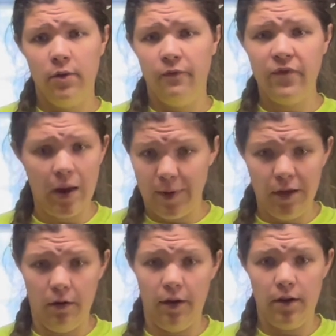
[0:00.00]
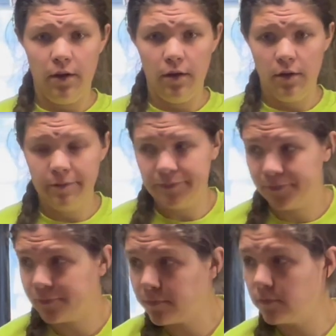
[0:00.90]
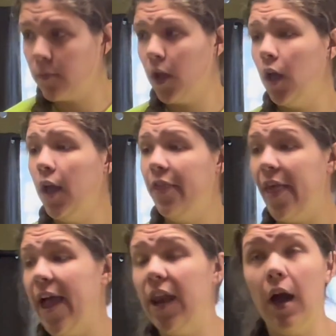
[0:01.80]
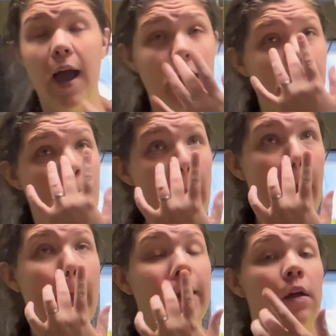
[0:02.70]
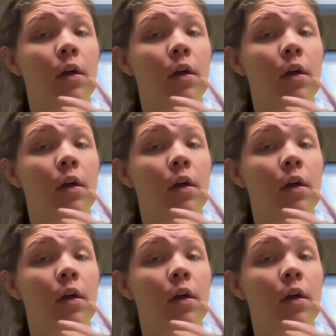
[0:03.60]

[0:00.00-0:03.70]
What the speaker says: Very good. Then I add,